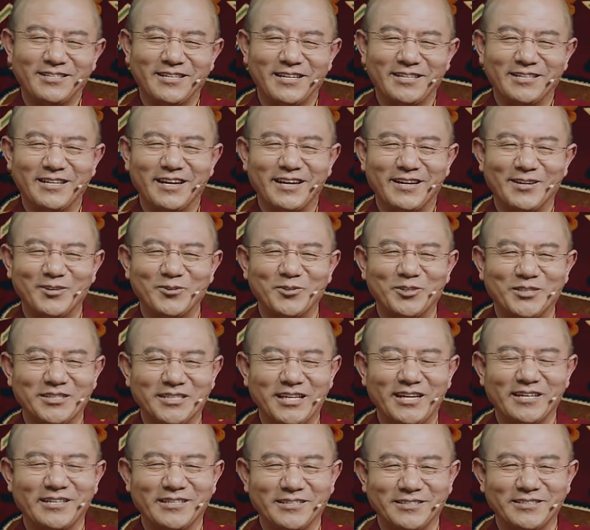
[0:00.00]
So I asked
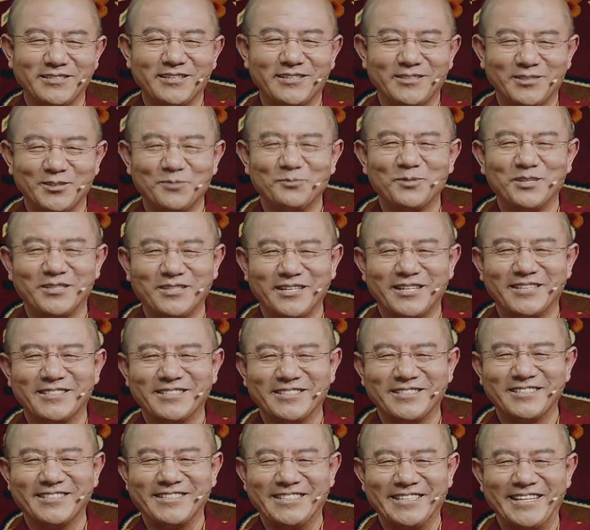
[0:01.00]
my younger brother to
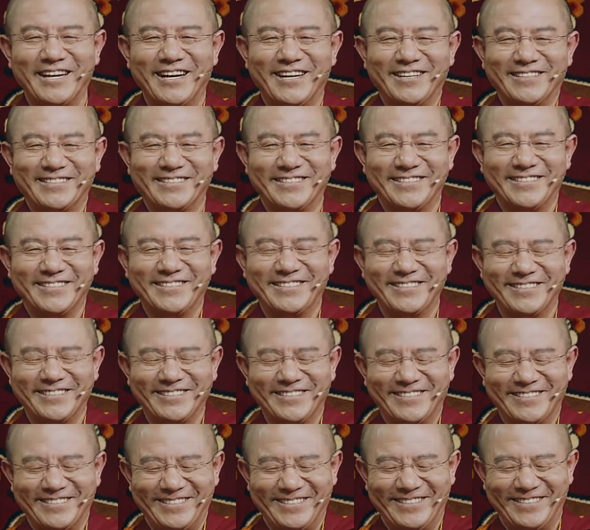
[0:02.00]
tell the
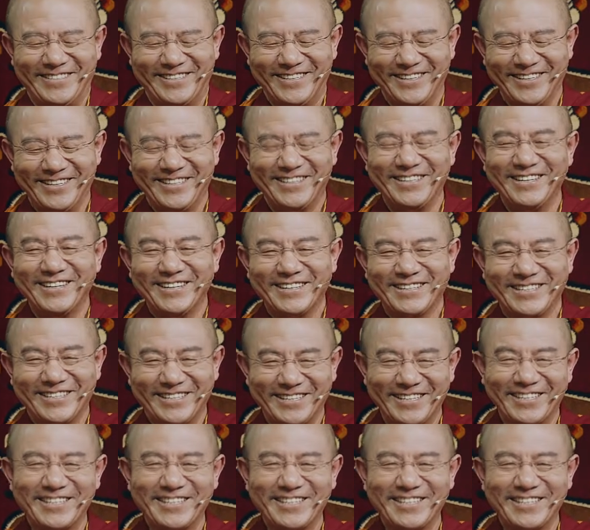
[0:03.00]
story, and